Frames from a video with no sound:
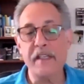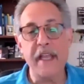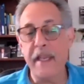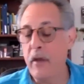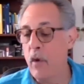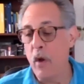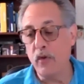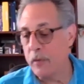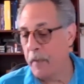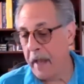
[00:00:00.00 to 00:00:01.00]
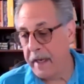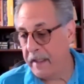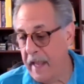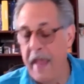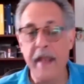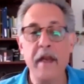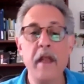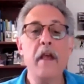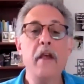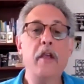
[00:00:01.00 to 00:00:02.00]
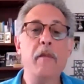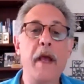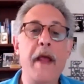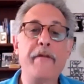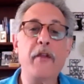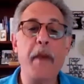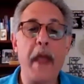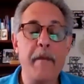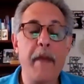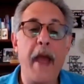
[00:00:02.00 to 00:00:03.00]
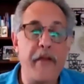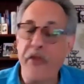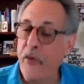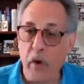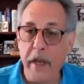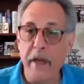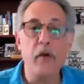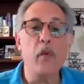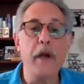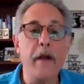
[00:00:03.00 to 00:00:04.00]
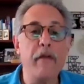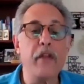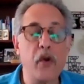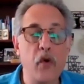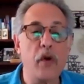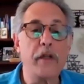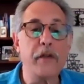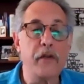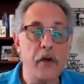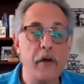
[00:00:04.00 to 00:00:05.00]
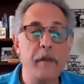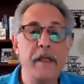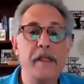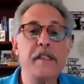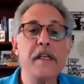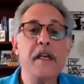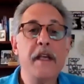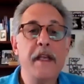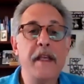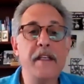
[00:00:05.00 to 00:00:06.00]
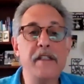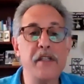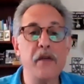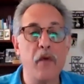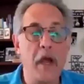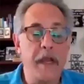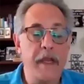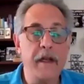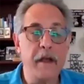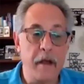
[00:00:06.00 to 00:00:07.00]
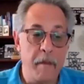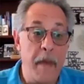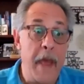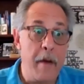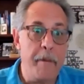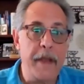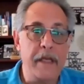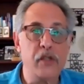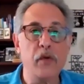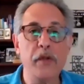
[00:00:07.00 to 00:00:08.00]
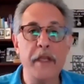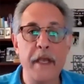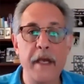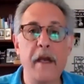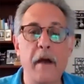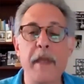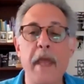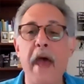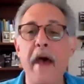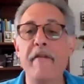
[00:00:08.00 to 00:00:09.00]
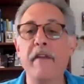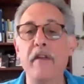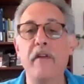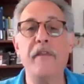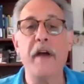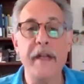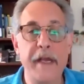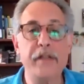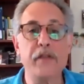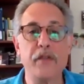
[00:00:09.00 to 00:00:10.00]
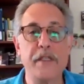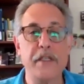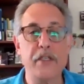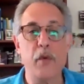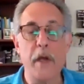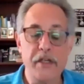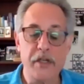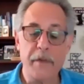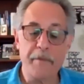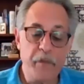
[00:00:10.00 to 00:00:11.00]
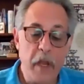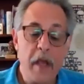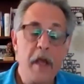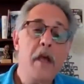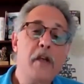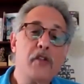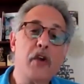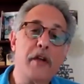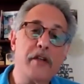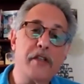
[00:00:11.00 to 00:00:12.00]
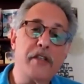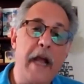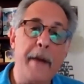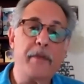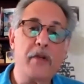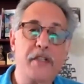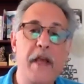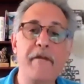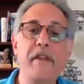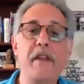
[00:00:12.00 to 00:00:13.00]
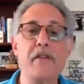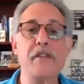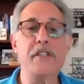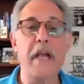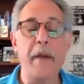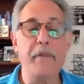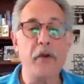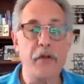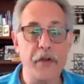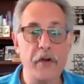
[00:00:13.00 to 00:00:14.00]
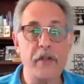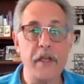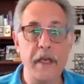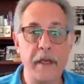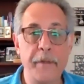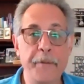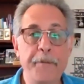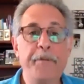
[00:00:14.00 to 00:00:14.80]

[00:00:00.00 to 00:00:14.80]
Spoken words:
Say you owed somebody 10, you might have to pay them back 3 or whatever the court determines is the right amount based on the income you have and your financial situation. So there's a Chapter 7, there's a Chapter 13.